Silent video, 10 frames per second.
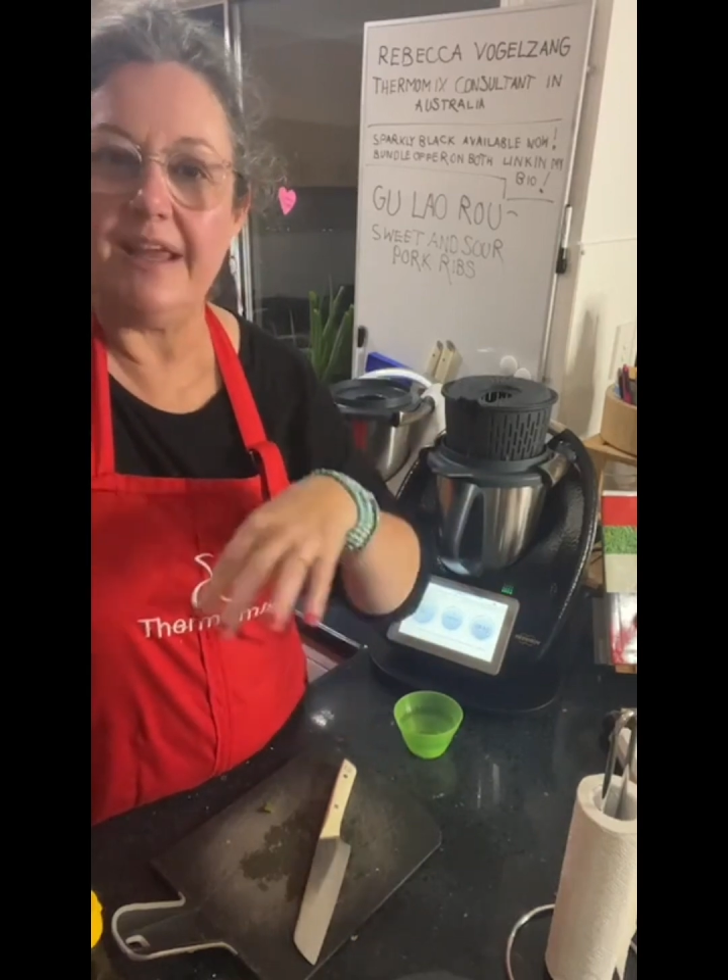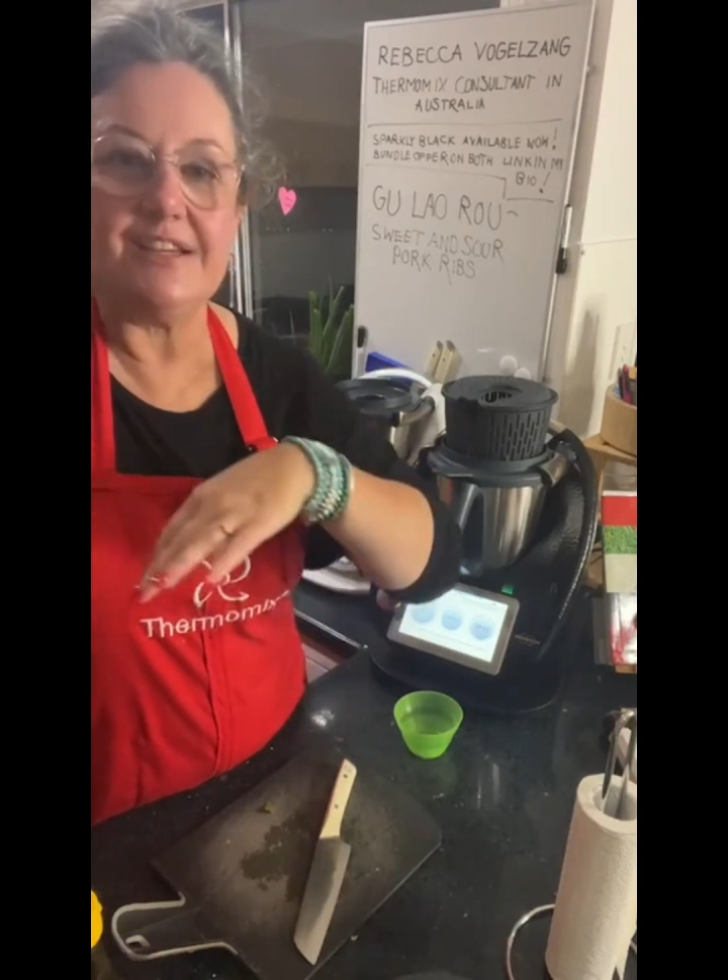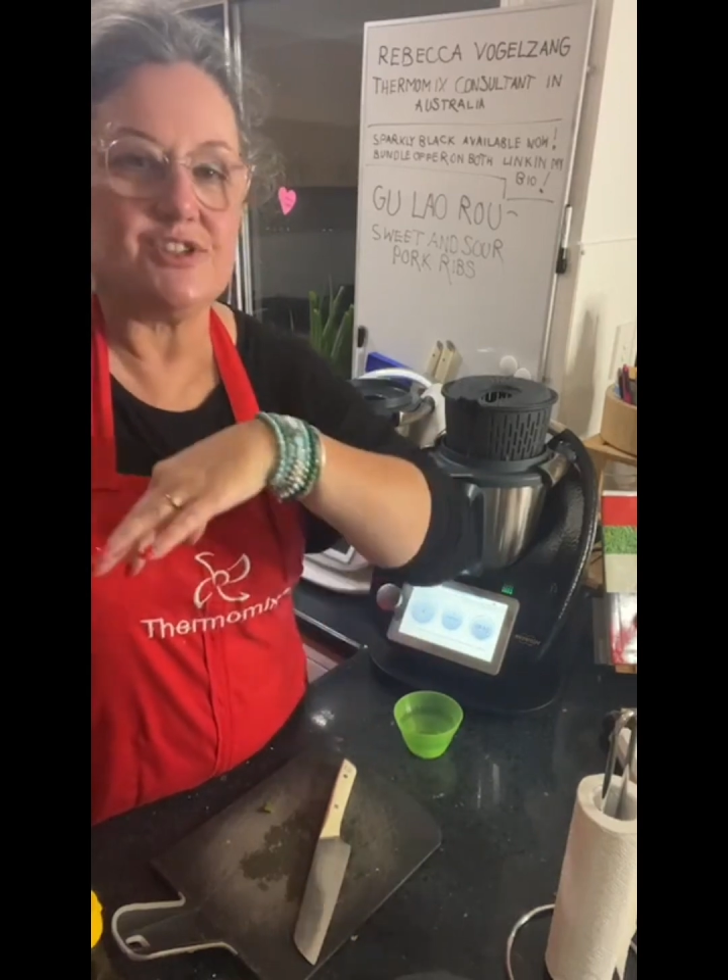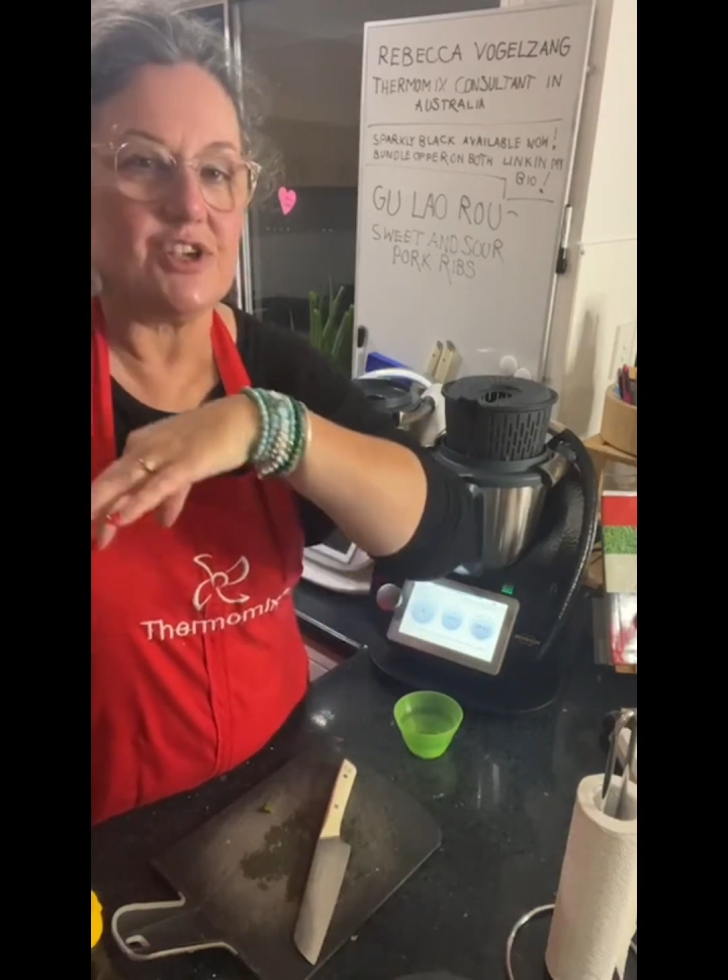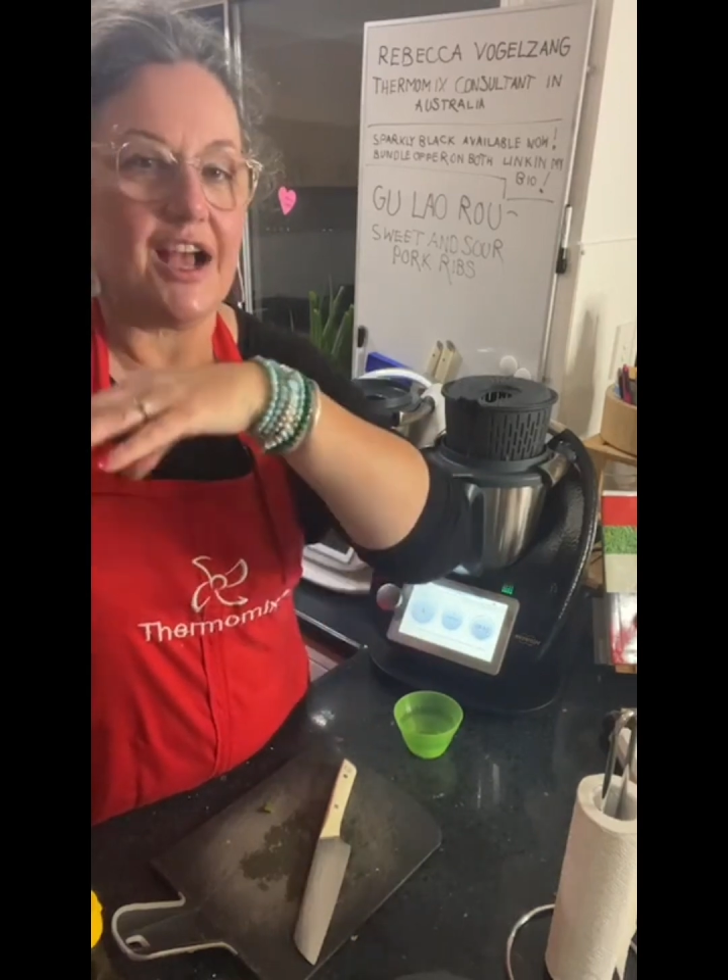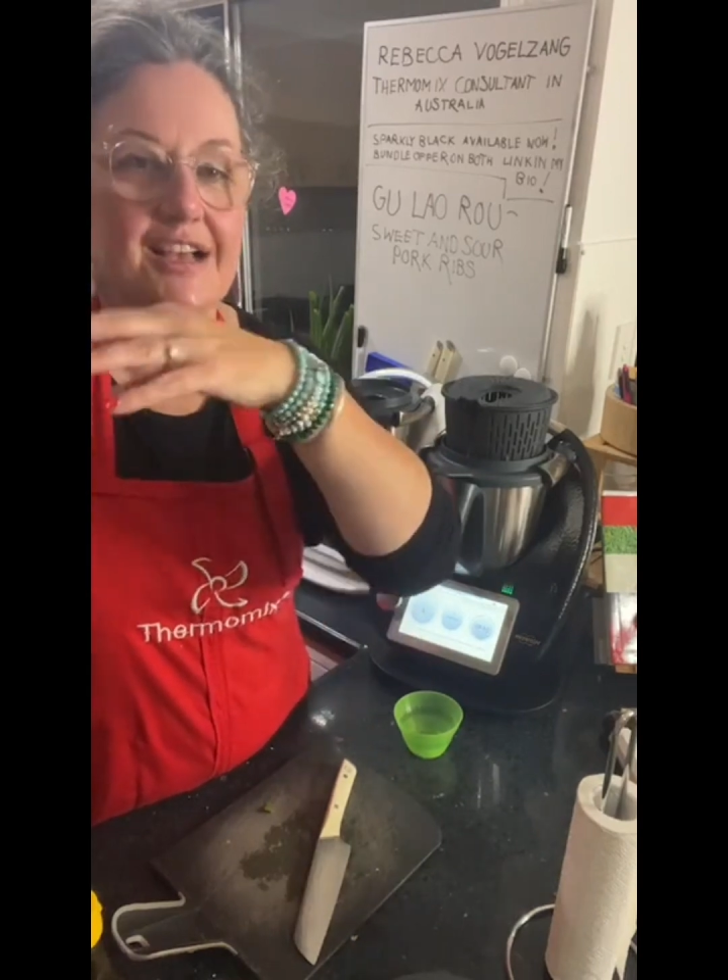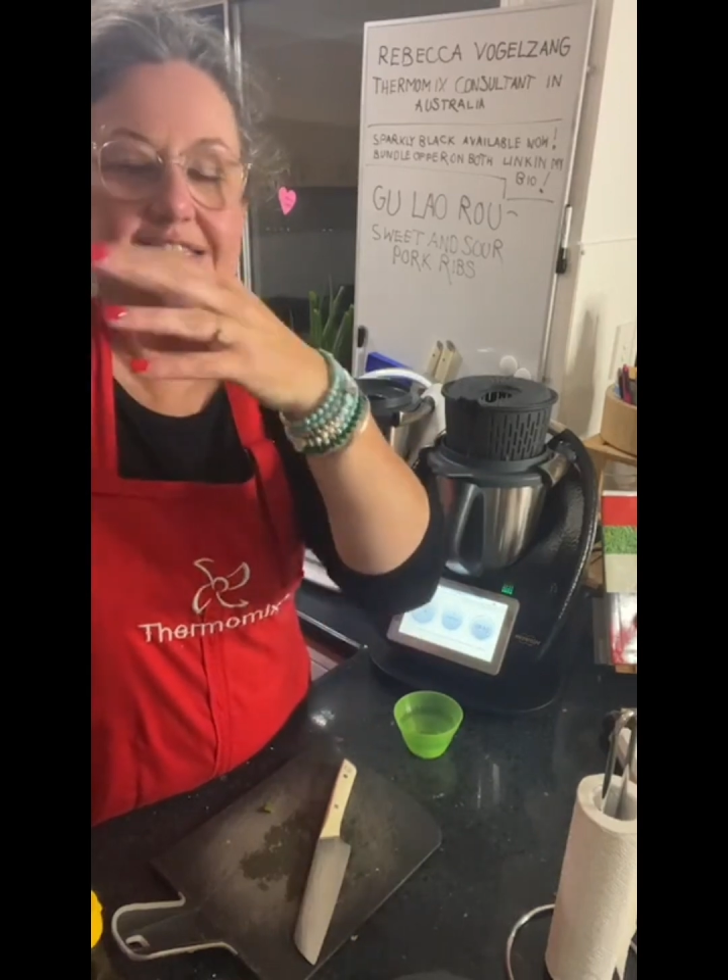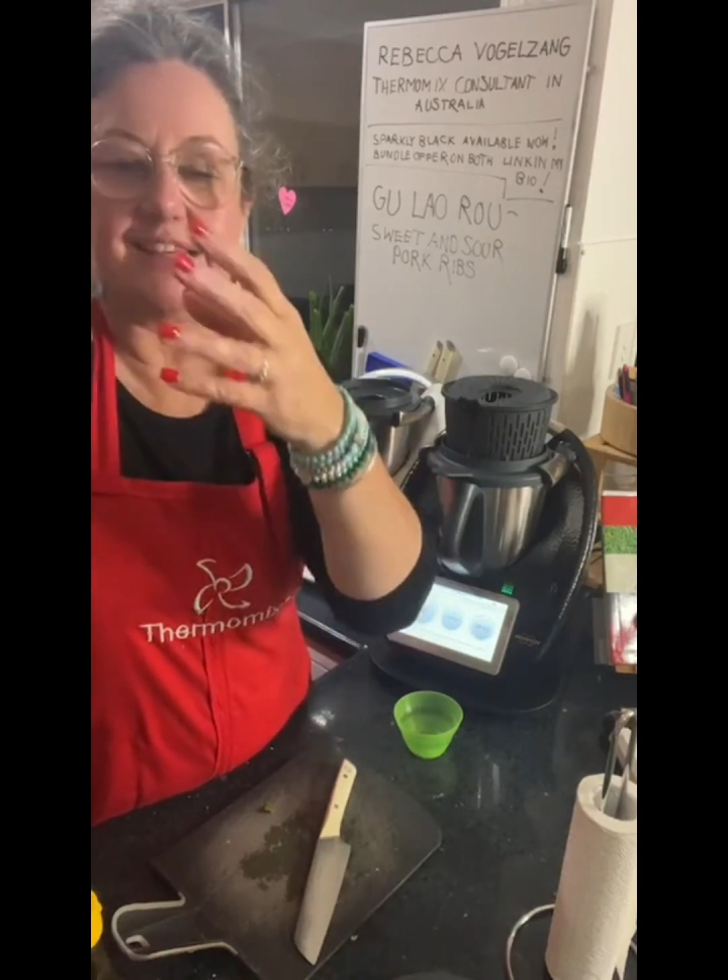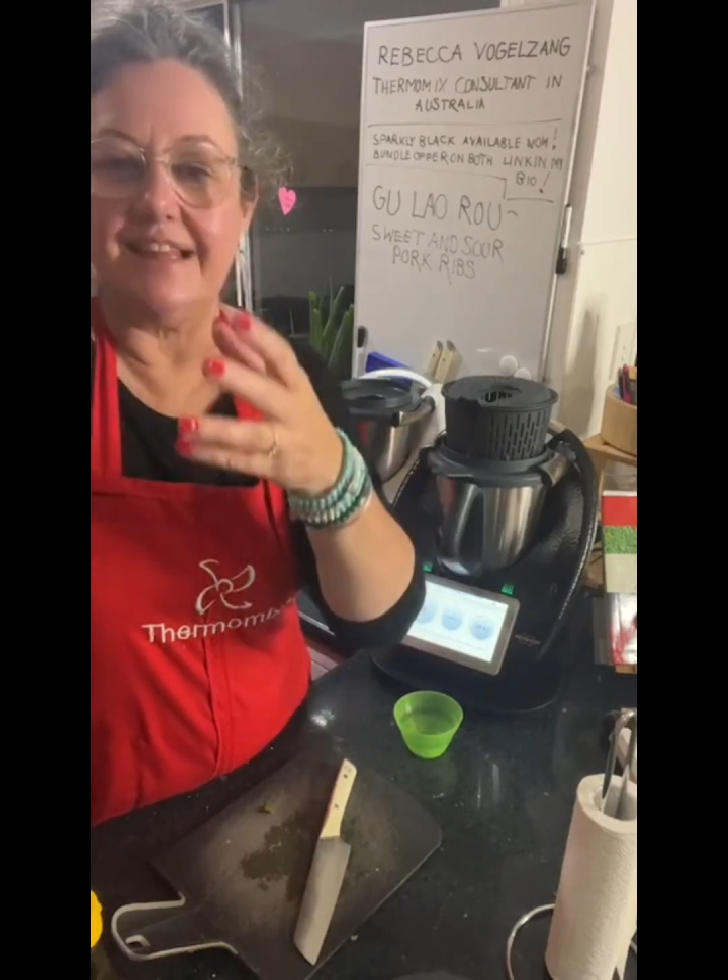it just